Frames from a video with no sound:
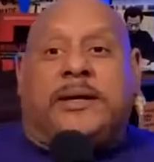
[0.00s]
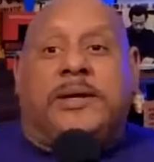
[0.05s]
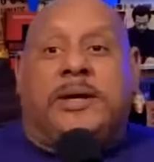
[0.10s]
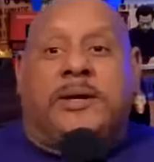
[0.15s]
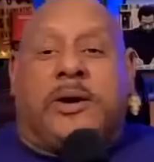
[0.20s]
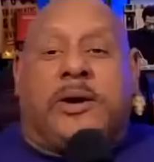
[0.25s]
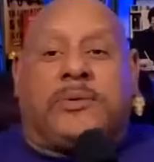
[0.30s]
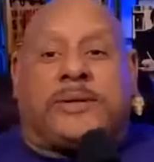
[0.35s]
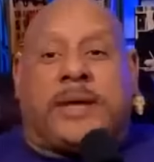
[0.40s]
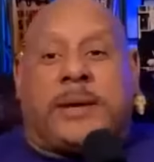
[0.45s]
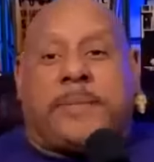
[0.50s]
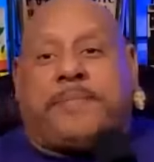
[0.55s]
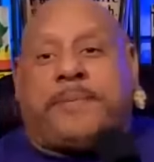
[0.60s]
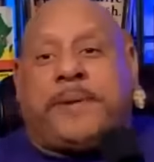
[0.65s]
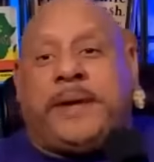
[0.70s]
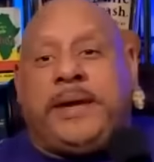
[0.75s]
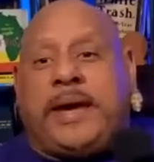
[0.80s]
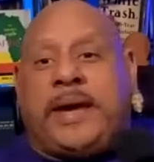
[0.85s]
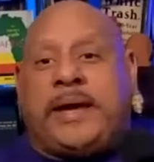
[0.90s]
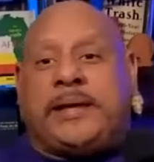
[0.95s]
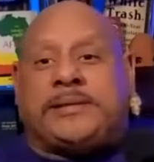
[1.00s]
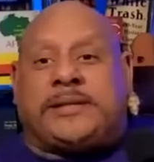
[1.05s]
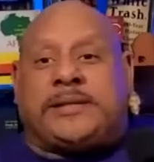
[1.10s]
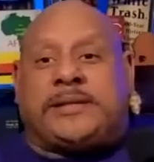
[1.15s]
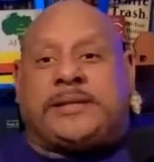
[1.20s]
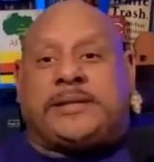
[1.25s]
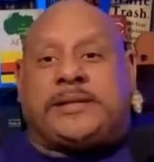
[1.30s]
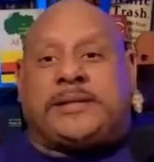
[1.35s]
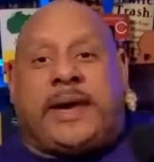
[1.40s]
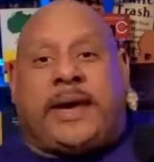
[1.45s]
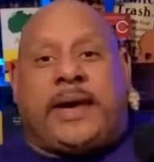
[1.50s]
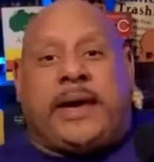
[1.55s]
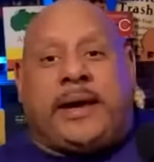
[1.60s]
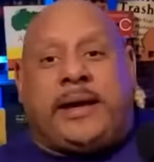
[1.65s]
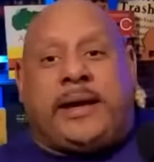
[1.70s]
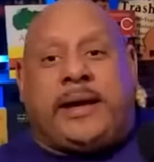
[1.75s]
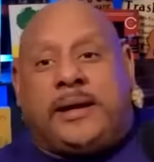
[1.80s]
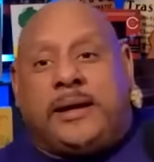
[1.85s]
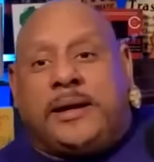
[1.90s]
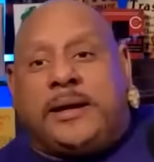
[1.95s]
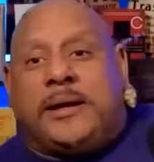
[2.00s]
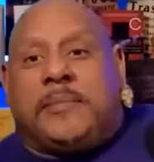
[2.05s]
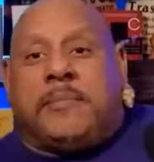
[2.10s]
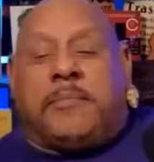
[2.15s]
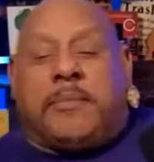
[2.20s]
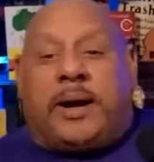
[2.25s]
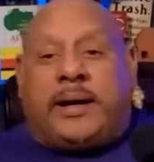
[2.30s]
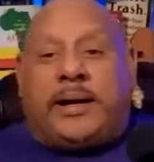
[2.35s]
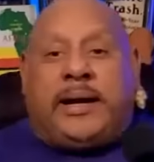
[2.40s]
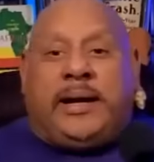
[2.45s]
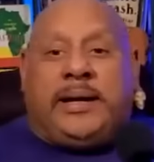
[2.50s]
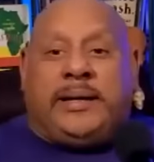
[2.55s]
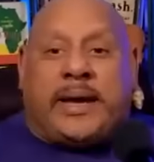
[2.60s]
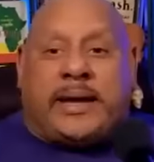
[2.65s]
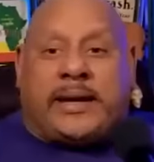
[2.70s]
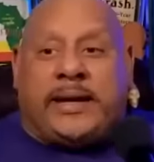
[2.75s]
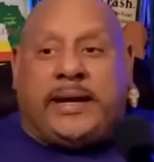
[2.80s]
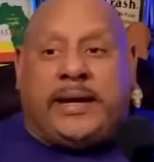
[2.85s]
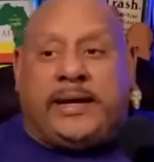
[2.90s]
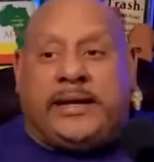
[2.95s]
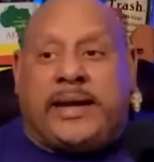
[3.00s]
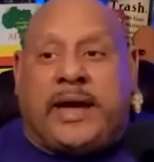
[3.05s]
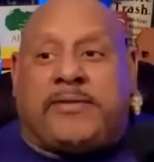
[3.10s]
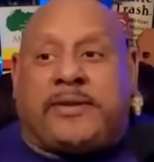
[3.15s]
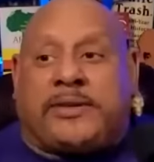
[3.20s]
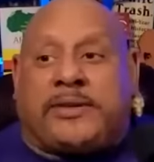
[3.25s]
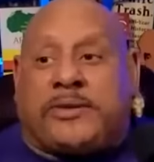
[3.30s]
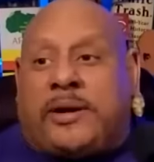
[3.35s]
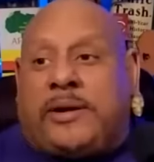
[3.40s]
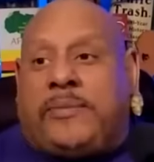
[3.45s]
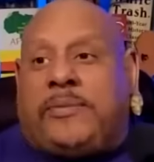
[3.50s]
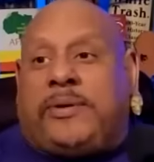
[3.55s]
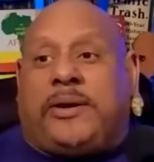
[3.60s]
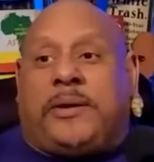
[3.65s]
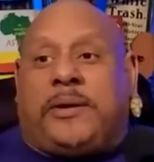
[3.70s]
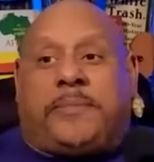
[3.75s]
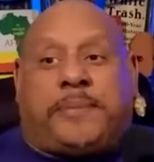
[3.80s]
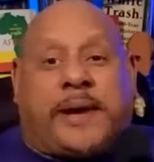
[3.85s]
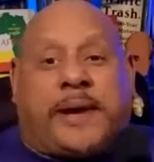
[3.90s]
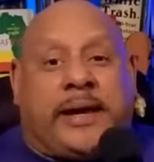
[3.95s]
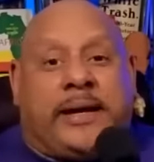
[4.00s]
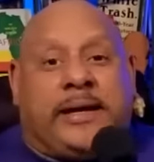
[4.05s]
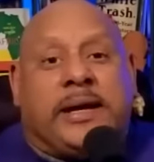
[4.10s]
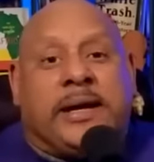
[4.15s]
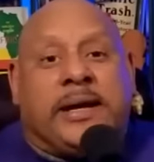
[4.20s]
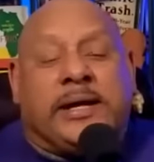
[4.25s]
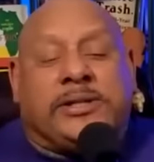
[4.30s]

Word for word: you know, they he ends up paying money that he never thought he was going to pay.